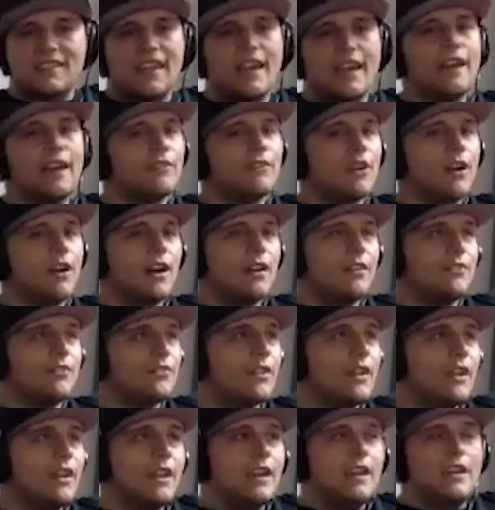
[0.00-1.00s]
to have off.
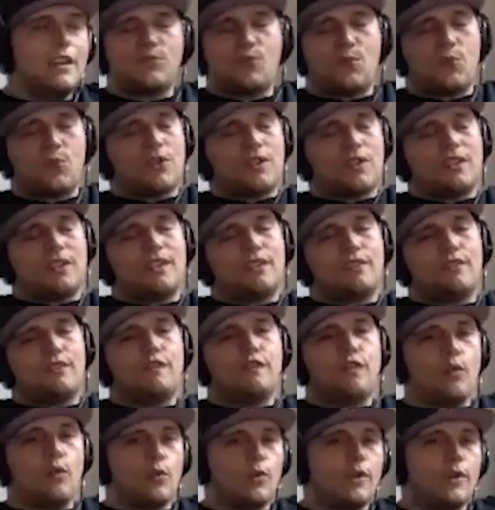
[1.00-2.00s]
He's working like
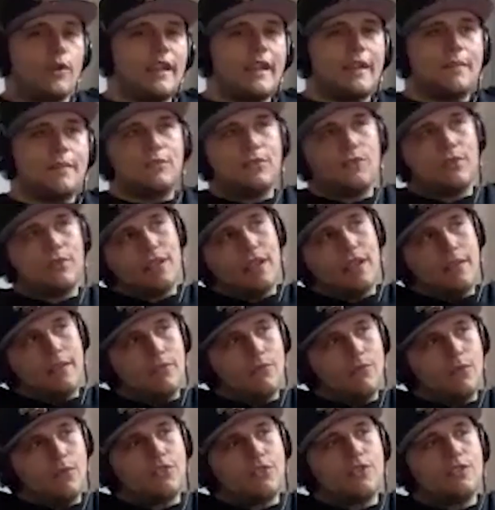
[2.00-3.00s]
4 a.m. to
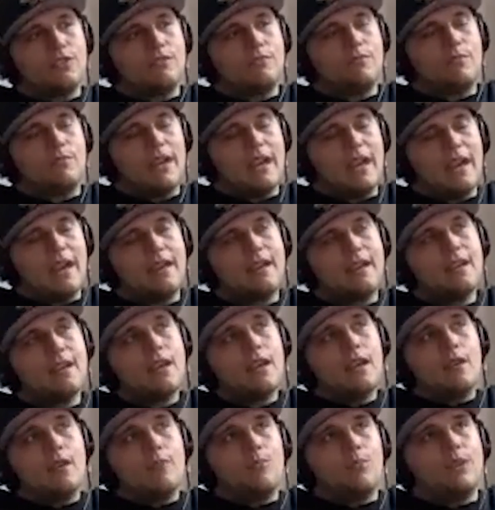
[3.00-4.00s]
11, which isn't bad.
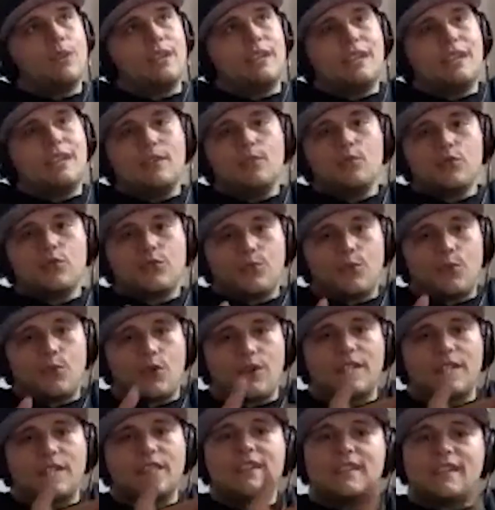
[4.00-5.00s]
But he was
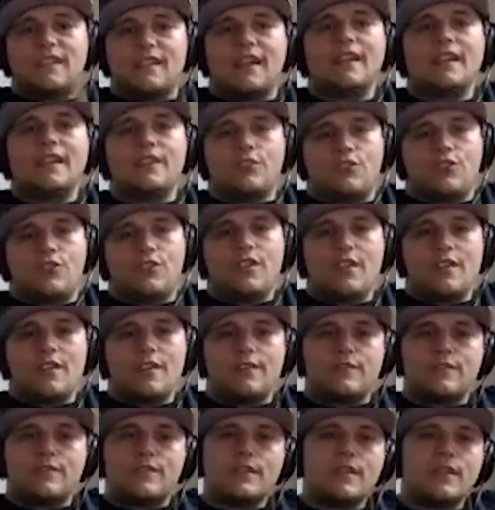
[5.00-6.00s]
working the night
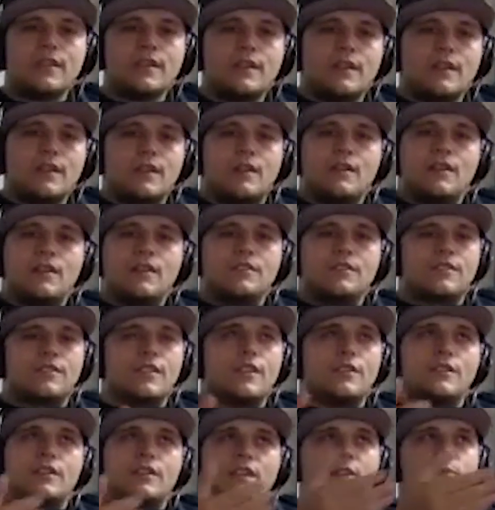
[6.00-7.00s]
shift.
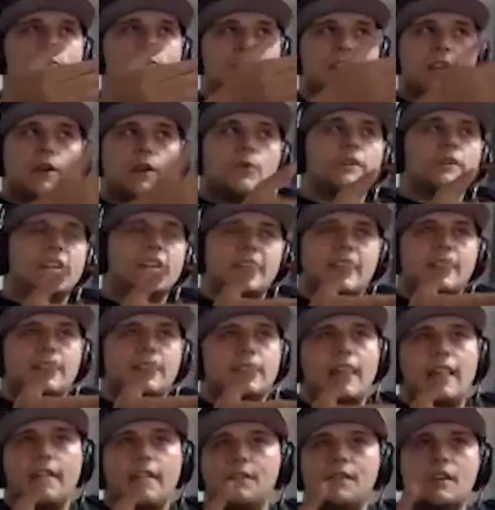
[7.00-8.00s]
So he would go in at
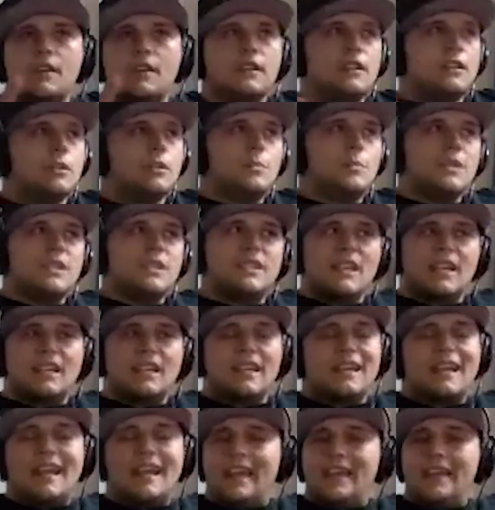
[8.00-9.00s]
11, he'd be done
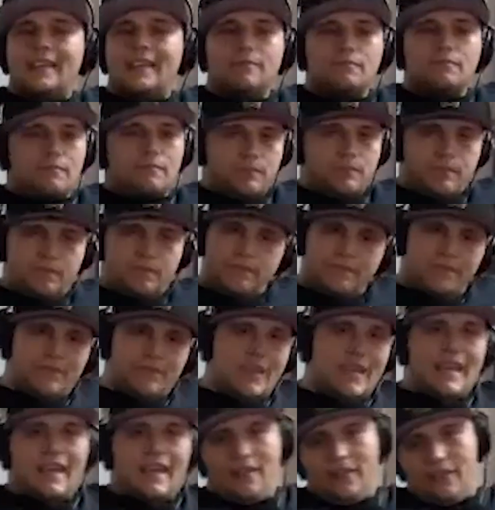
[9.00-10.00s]
at
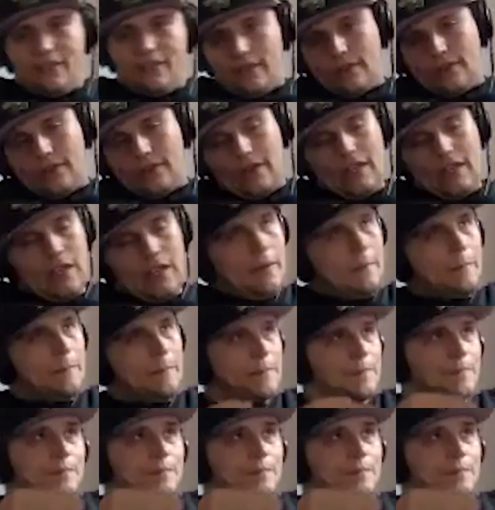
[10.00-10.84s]
8:30,